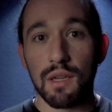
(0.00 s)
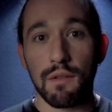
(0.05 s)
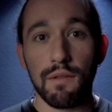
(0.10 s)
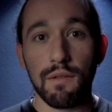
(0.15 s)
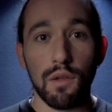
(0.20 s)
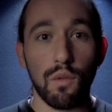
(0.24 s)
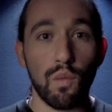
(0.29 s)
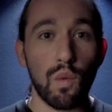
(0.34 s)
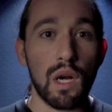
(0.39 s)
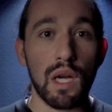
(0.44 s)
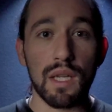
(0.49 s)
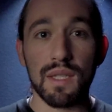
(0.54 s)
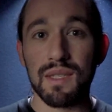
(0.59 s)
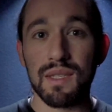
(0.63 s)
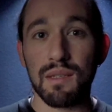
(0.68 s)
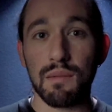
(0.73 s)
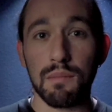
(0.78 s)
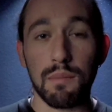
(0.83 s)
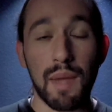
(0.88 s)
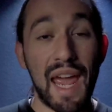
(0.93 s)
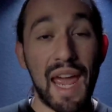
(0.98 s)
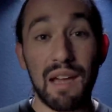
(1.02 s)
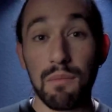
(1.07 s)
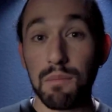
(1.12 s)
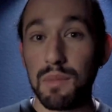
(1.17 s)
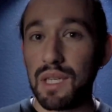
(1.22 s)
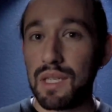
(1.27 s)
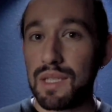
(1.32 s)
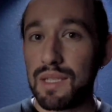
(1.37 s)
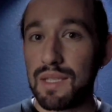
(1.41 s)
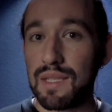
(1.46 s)
if you want some
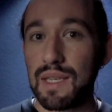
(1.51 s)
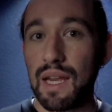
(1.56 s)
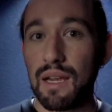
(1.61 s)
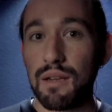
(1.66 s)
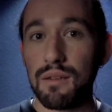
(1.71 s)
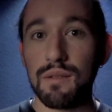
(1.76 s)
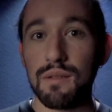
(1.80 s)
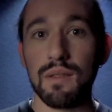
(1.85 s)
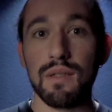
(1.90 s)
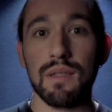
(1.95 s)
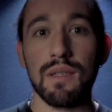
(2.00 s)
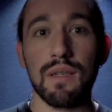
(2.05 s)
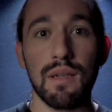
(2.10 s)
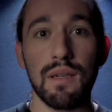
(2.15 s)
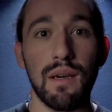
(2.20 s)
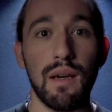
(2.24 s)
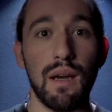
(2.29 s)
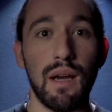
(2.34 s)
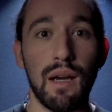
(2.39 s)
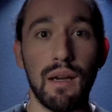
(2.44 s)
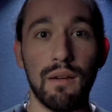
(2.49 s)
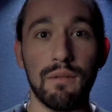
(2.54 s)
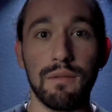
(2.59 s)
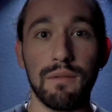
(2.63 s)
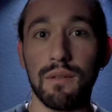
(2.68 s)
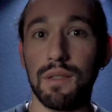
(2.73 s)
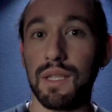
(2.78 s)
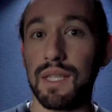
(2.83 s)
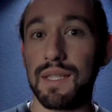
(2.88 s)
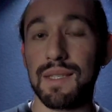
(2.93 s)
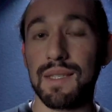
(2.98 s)
ambient sounds uh,
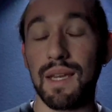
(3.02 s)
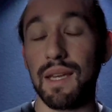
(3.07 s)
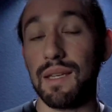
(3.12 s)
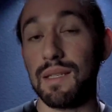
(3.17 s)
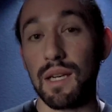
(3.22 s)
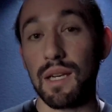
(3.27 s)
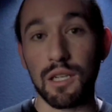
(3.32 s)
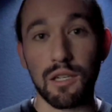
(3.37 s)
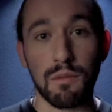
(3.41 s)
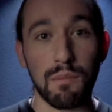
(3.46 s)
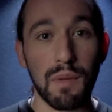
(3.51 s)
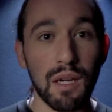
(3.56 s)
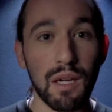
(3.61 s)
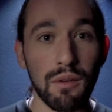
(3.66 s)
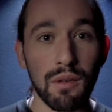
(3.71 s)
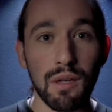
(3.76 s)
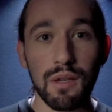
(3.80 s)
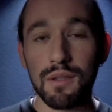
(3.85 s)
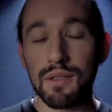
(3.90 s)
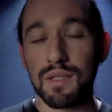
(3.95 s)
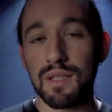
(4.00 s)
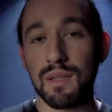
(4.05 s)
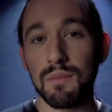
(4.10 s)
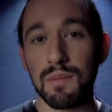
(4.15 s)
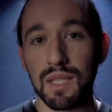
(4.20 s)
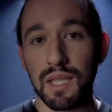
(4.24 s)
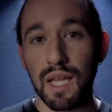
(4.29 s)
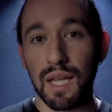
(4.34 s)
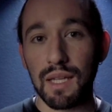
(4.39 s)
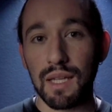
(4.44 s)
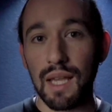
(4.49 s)
for let's say a documentary or
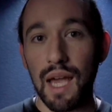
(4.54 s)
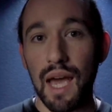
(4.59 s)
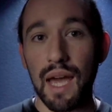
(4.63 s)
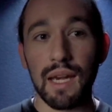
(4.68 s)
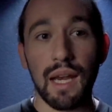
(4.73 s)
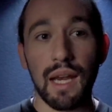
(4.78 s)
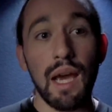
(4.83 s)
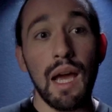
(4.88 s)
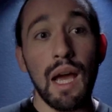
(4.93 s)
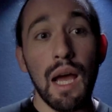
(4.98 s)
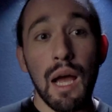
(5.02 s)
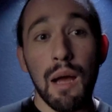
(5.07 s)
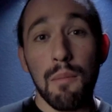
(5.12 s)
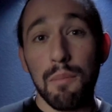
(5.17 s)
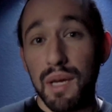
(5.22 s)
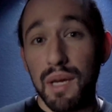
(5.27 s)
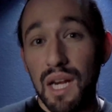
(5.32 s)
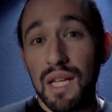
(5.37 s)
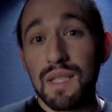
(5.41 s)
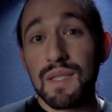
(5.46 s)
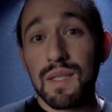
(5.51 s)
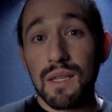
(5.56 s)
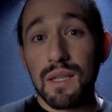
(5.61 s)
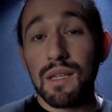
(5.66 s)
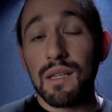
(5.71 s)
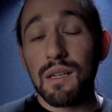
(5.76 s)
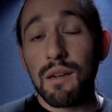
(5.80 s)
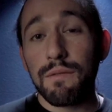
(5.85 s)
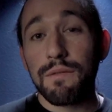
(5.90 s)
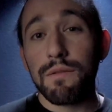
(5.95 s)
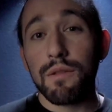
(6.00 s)
something like that, but it's
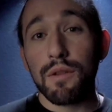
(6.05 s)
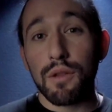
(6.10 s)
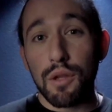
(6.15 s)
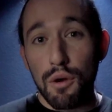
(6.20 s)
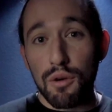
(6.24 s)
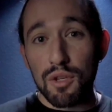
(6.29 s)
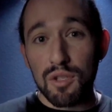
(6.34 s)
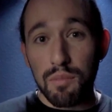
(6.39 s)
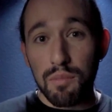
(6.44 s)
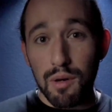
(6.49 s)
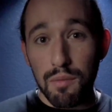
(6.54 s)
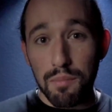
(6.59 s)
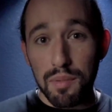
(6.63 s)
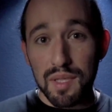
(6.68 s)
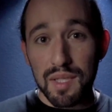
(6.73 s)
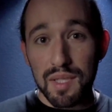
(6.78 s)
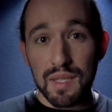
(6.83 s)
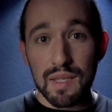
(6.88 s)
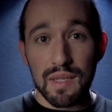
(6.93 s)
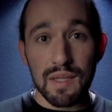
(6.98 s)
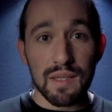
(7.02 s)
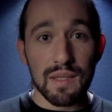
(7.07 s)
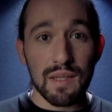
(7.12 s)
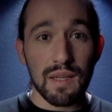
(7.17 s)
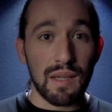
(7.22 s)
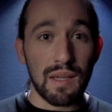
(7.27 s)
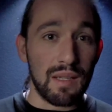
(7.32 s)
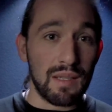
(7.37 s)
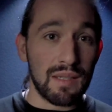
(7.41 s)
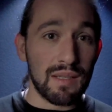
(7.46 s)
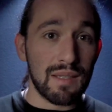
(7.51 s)
good enough for those purposes.
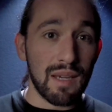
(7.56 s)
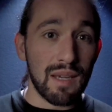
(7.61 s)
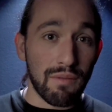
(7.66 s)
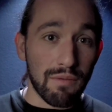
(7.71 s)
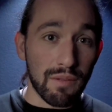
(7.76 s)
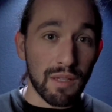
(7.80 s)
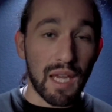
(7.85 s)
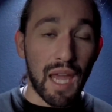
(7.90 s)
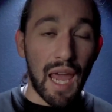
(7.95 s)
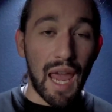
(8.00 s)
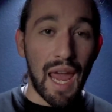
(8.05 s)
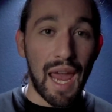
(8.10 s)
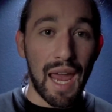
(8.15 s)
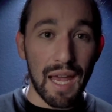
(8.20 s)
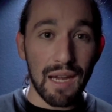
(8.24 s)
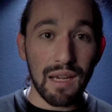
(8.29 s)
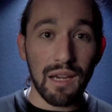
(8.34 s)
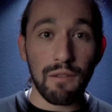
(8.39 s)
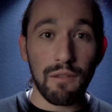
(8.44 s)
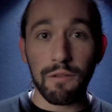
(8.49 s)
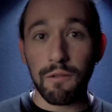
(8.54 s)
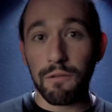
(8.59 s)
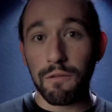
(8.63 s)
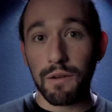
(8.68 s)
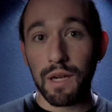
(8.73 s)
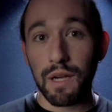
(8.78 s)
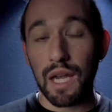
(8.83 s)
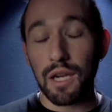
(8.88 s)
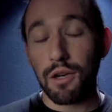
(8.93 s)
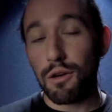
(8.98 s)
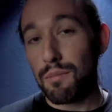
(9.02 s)
It's definitely handy if you
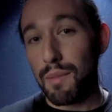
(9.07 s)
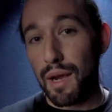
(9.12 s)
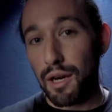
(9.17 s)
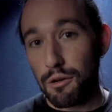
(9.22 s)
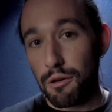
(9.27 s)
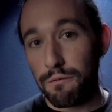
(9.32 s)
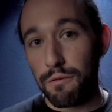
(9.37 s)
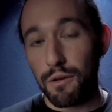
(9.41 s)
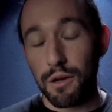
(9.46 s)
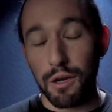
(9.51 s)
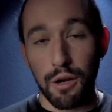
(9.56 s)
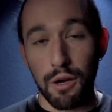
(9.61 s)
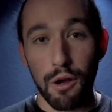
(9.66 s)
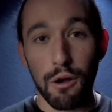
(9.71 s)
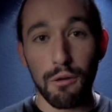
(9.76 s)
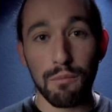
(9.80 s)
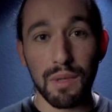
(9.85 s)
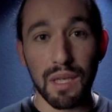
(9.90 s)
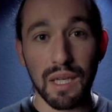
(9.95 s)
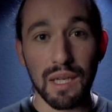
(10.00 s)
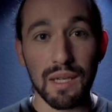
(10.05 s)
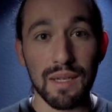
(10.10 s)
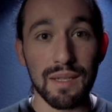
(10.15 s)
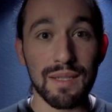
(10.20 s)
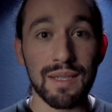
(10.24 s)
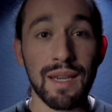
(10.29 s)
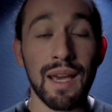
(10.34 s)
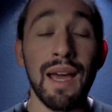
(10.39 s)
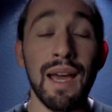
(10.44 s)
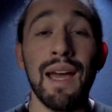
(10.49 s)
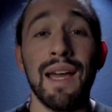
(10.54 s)
forget your microphone at home
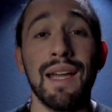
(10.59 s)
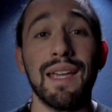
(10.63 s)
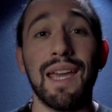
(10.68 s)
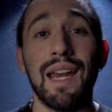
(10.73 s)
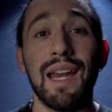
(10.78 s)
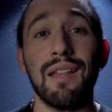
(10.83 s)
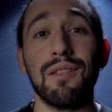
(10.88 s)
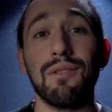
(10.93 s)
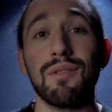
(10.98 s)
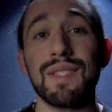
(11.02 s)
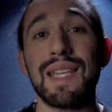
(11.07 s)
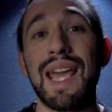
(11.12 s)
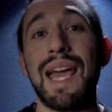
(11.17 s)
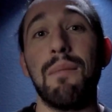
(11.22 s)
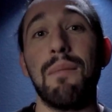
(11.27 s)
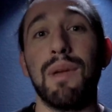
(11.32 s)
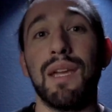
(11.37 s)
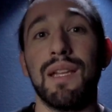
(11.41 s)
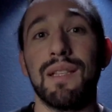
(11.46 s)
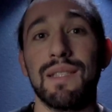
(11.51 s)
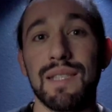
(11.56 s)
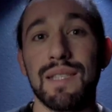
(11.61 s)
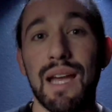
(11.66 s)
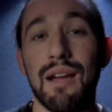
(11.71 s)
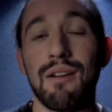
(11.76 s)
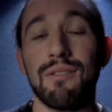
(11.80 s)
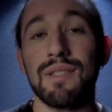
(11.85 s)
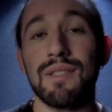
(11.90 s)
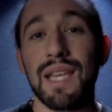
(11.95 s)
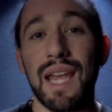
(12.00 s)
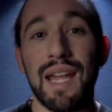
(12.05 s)
because getting those ambient
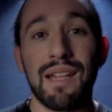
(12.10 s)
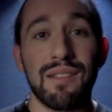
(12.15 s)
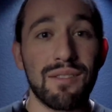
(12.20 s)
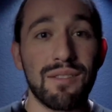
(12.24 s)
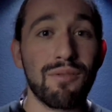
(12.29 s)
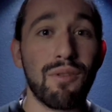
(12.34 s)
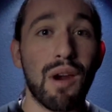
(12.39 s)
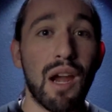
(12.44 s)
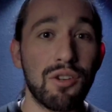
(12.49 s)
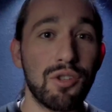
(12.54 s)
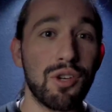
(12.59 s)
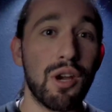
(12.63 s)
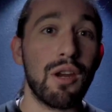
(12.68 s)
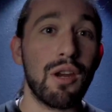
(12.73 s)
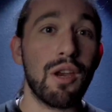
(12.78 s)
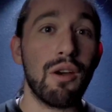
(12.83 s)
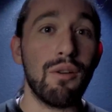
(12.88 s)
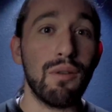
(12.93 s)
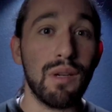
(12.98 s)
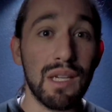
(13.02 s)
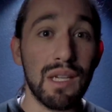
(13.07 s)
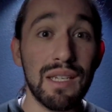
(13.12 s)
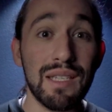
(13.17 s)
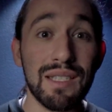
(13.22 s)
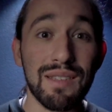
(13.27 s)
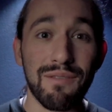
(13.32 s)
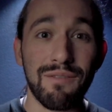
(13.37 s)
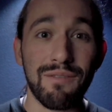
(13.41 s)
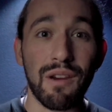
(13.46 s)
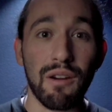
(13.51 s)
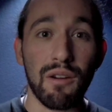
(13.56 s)
sounds and scratch audio
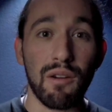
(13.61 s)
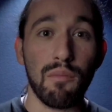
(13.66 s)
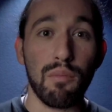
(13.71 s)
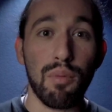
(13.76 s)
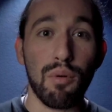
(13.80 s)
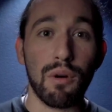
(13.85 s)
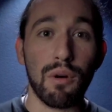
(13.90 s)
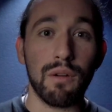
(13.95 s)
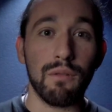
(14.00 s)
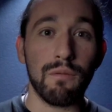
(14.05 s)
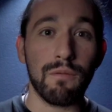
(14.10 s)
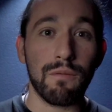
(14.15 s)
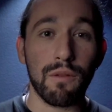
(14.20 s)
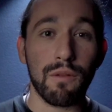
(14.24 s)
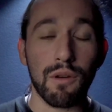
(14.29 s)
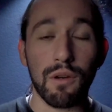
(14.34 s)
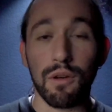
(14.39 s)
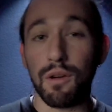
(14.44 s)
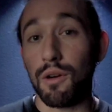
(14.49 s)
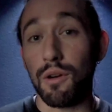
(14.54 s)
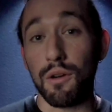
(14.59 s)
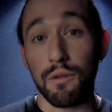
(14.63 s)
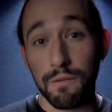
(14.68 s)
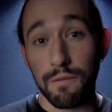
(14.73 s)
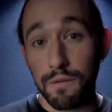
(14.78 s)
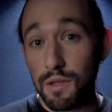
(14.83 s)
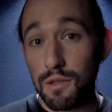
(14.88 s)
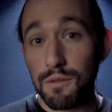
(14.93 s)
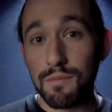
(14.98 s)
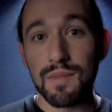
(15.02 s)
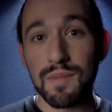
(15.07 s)
is very important for your
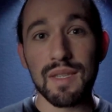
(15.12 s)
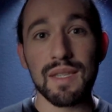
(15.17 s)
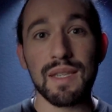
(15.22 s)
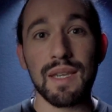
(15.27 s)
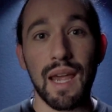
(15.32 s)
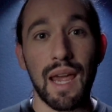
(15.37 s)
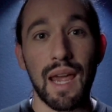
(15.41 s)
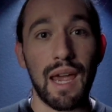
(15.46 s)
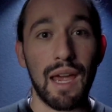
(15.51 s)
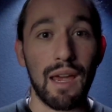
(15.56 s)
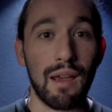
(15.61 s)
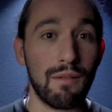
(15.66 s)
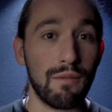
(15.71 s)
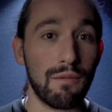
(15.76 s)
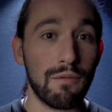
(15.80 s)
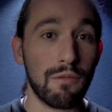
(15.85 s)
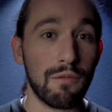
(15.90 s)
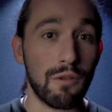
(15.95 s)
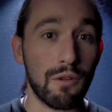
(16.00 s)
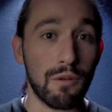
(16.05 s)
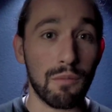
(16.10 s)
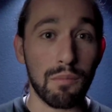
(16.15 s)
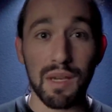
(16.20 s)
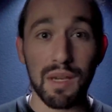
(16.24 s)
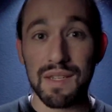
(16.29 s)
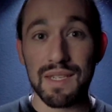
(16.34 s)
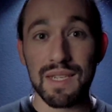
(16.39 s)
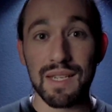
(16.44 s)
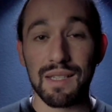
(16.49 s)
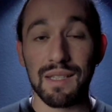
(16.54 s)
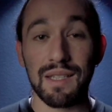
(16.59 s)
films and for
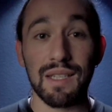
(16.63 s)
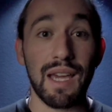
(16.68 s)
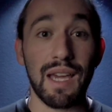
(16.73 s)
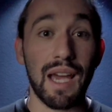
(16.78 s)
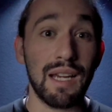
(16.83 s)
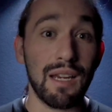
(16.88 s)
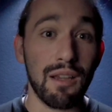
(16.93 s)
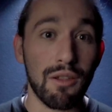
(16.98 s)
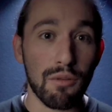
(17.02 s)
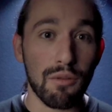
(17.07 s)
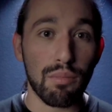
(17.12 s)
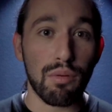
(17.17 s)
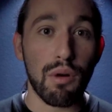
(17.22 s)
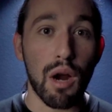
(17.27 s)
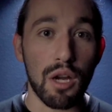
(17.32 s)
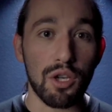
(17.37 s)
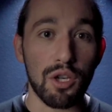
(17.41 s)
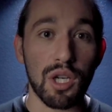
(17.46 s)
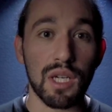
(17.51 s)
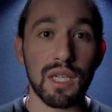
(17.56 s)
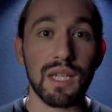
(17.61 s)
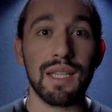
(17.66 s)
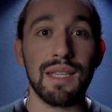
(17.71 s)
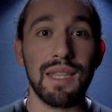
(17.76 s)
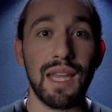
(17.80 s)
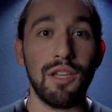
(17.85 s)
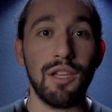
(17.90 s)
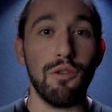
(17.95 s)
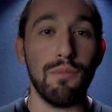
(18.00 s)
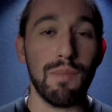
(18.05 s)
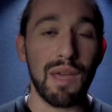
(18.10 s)
basically any other project
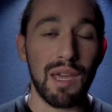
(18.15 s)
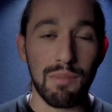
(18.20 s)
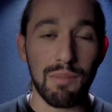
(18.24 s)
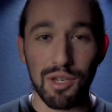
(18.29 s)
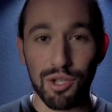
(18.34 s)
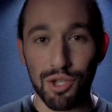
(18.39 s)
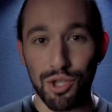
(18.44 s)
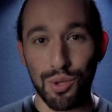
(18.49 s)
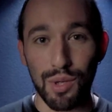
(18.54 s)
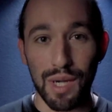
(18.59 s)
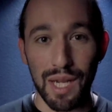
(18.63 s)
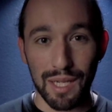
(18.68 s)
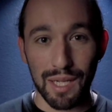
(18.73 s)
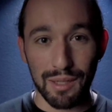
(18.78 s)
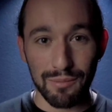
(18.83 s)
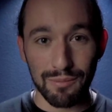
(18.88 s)
that you may be shooting.